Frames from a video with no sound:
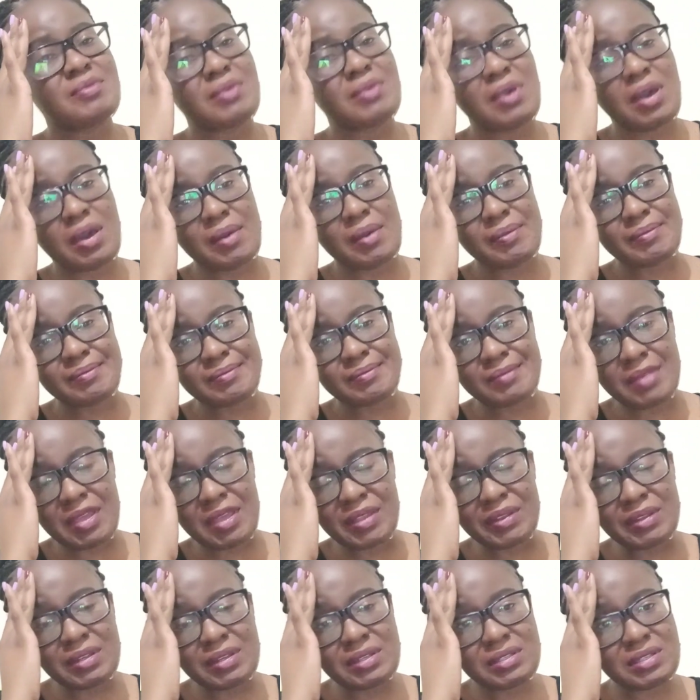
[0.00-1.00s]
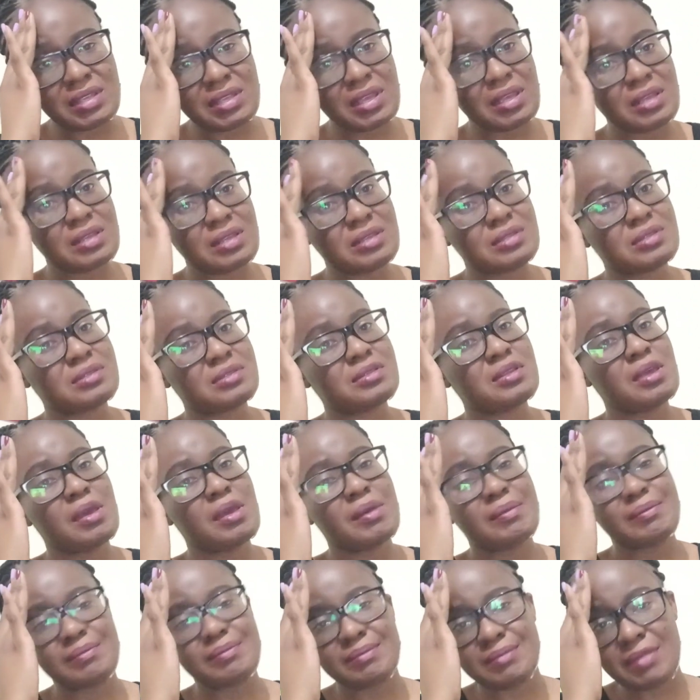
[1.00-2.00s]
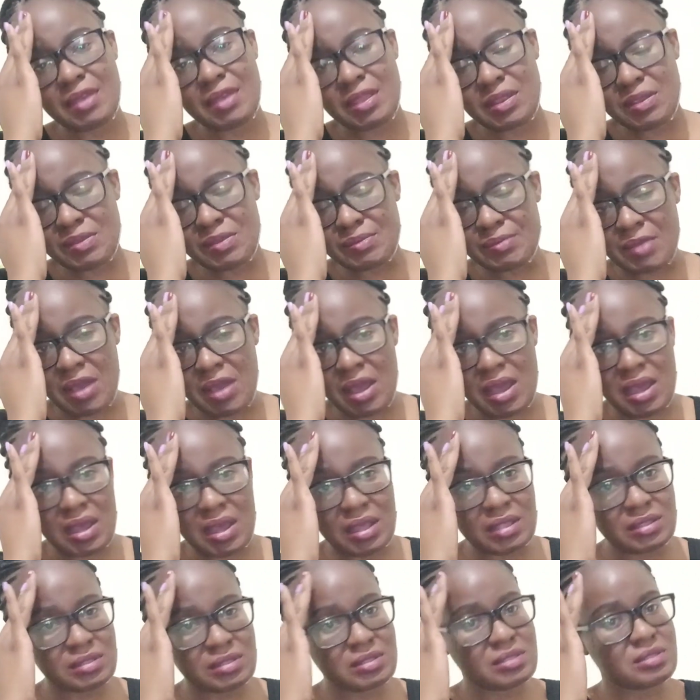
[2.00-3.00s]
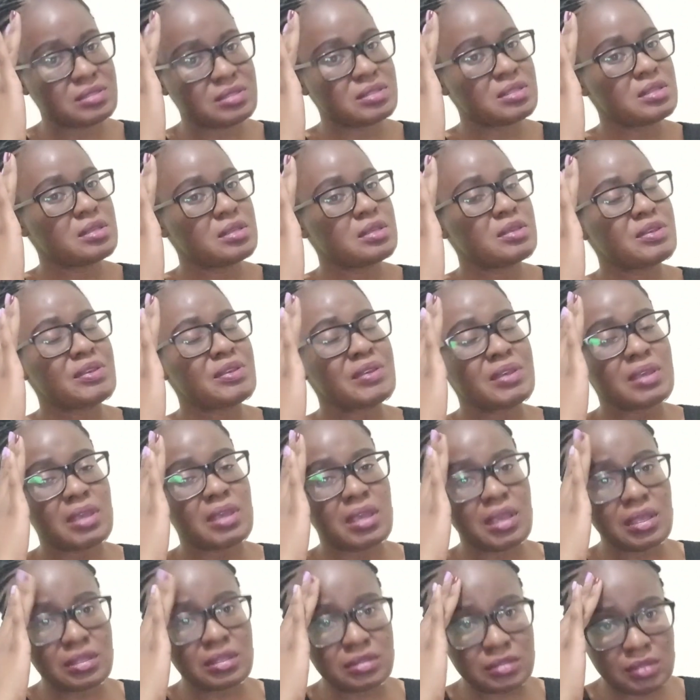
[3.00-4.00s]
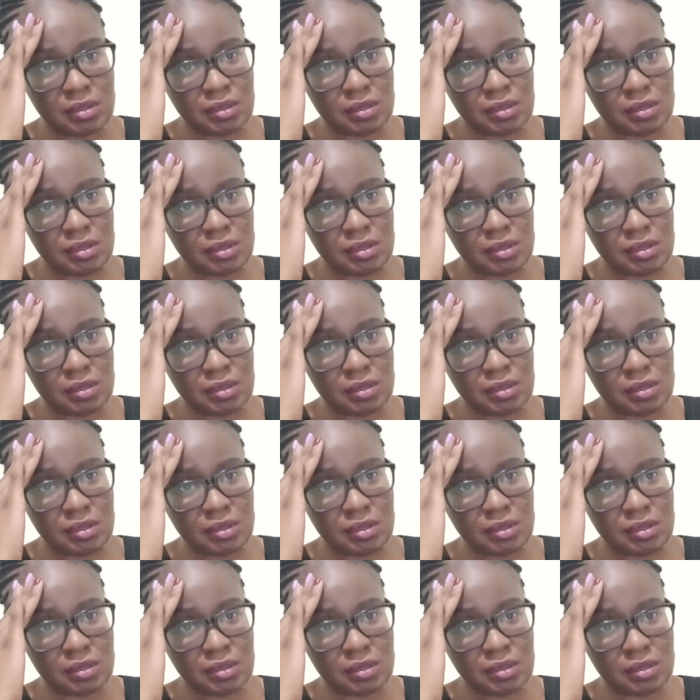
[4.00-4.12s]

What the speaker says: many days, many months, it's